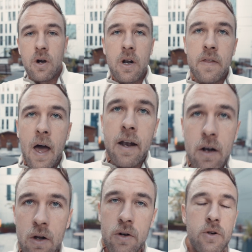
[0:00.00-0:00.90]
you go on the
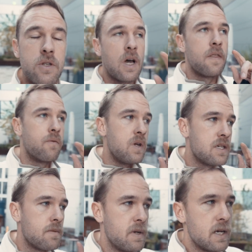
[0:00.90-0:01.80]
analog route, and the
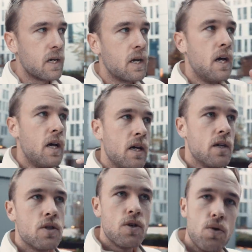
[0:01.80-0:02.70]
reason being
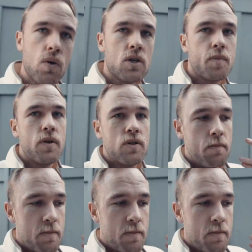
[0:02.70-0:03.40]
is you are supposed to